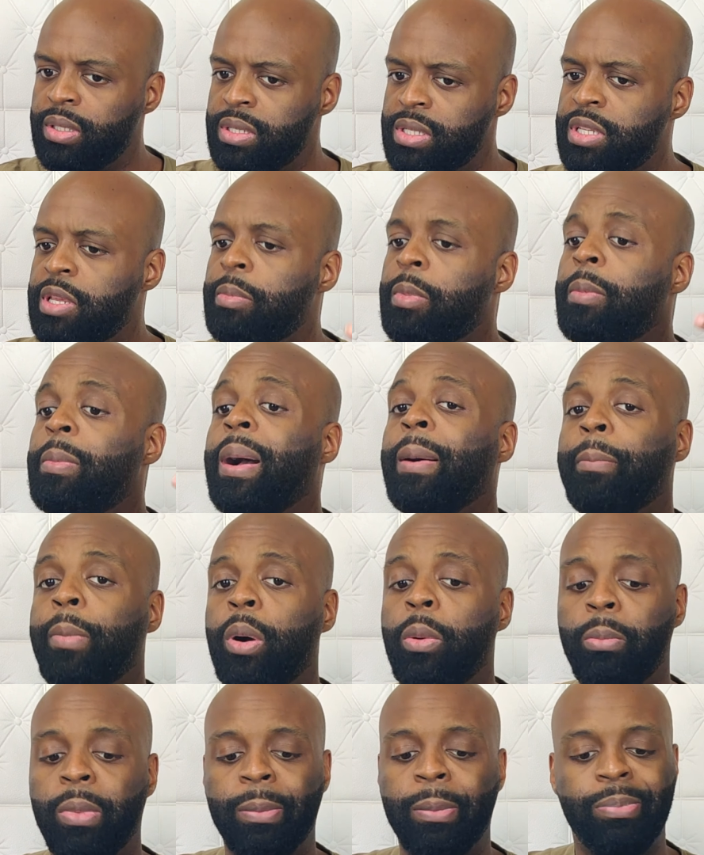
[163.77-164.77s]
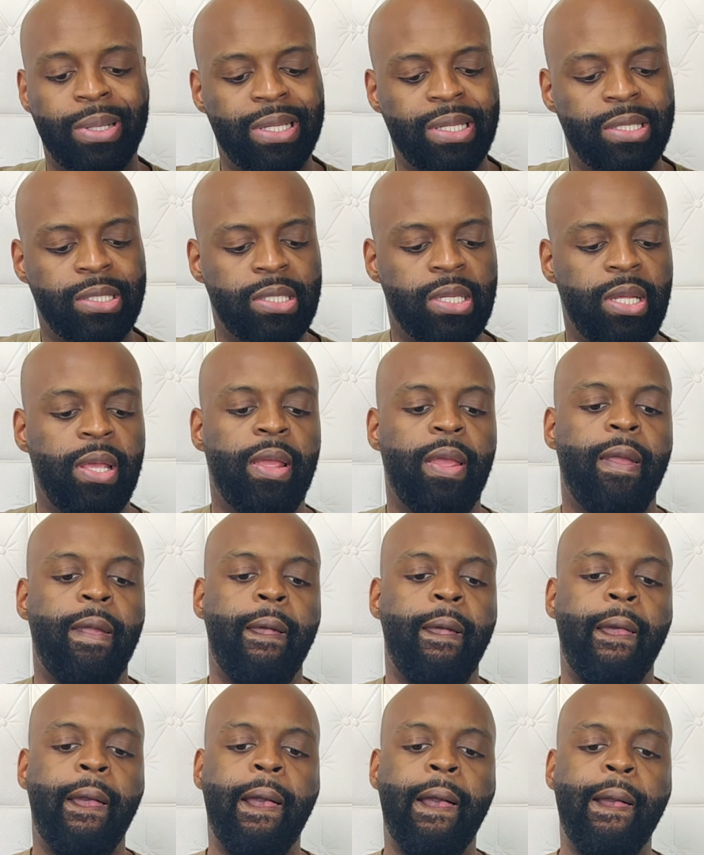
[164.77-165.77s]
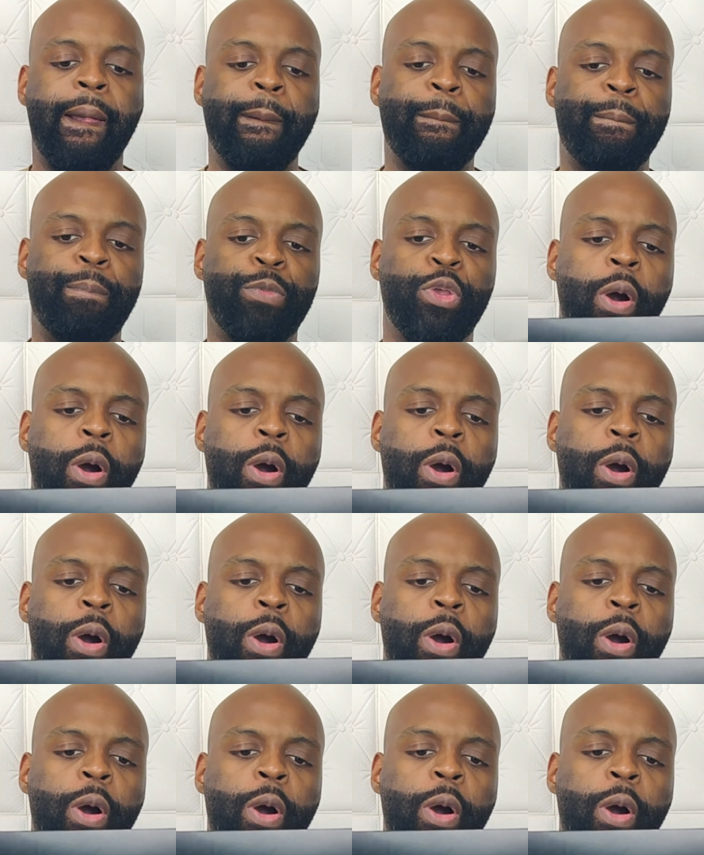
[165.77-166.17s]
give me my moment, please. You